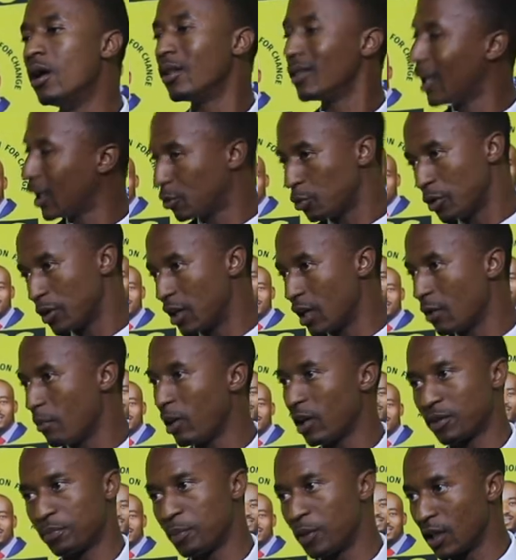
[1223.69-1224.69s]
that we think
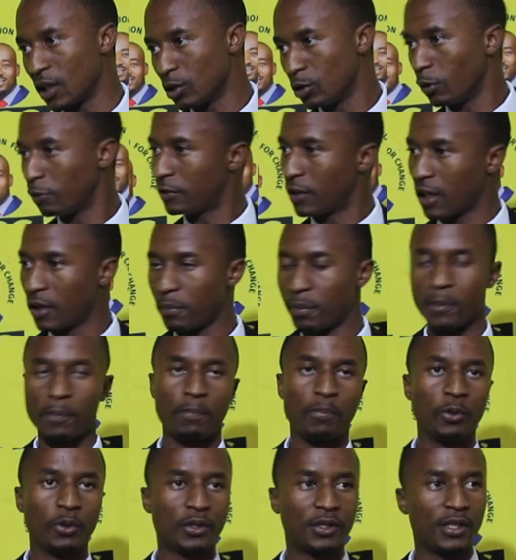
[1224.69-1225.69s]
must be resolved and be
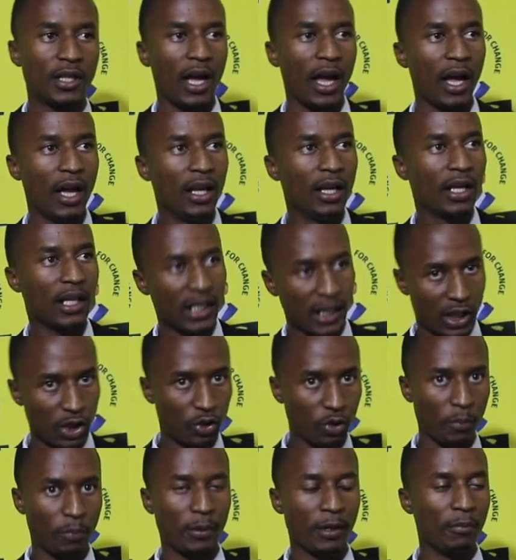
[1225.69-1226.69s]
put in the
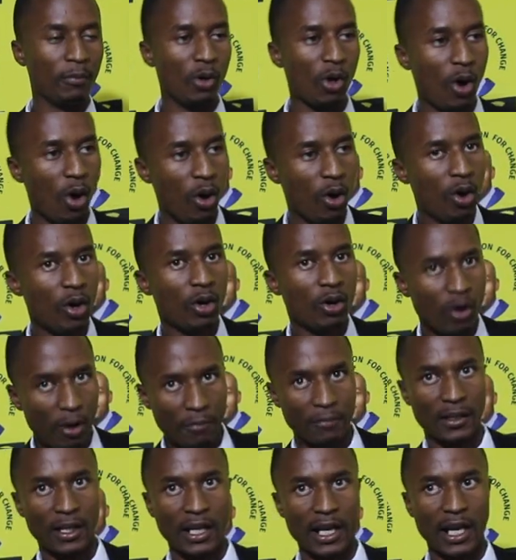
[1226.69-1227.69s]
supreme law
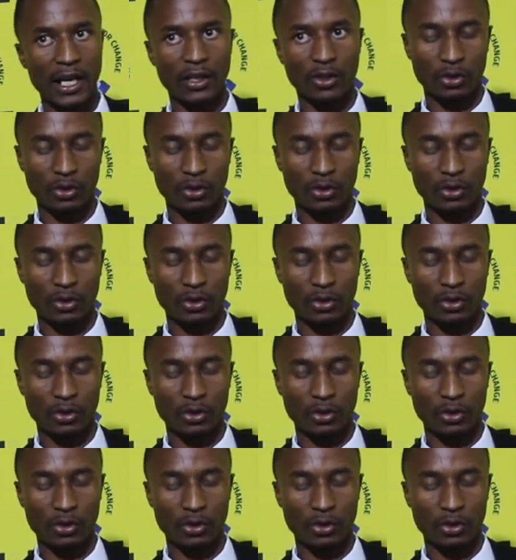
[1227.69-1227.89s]
of the land,